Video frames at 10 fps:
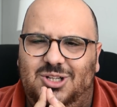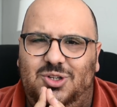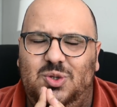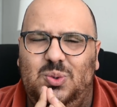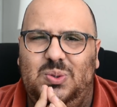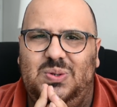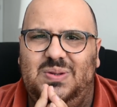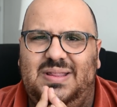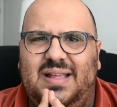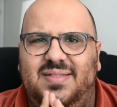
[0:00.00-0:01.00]
Dude,
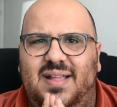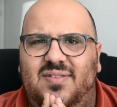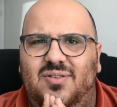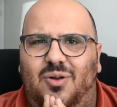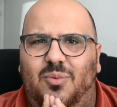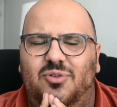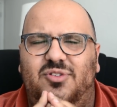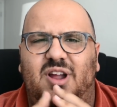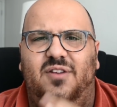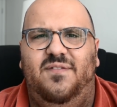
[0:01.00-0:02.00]
that's
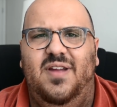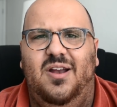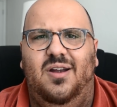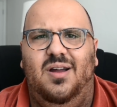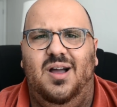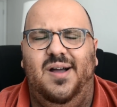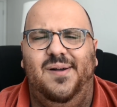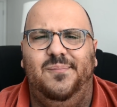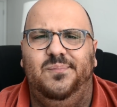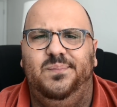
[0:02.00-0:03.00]
almost not fair.
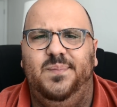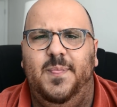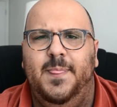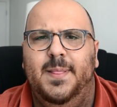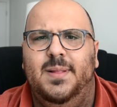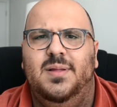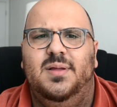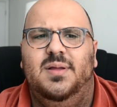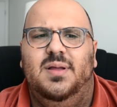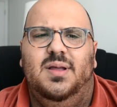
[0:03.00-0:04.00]
I'm
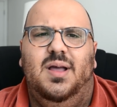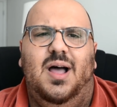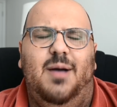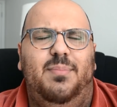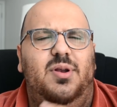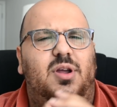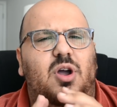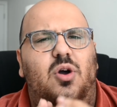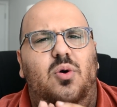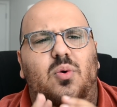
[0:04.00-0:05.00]
going to
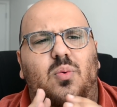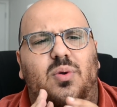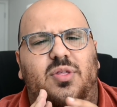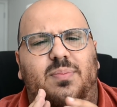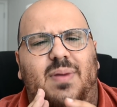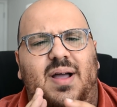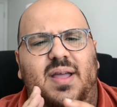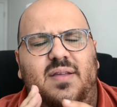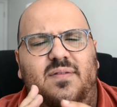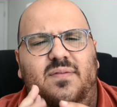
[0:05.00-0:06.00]
go with
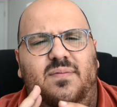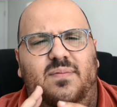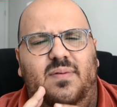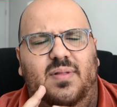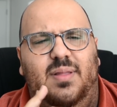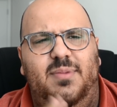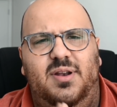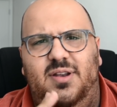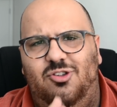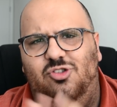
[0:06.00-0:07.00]
my
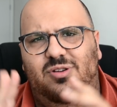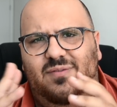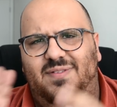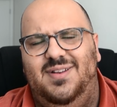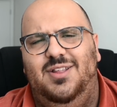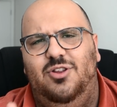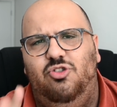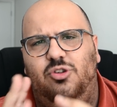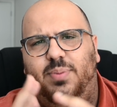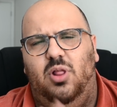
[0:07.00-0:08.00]
limited edition
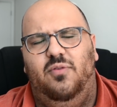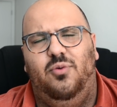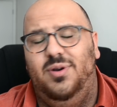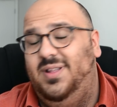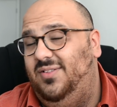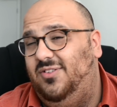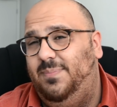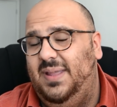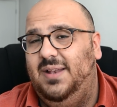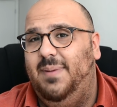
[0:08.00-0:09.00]
vintage Apollo 14
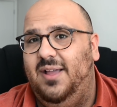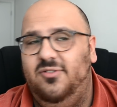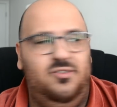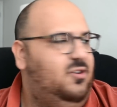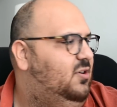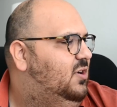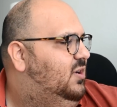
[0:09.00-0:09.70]
Speedmaster,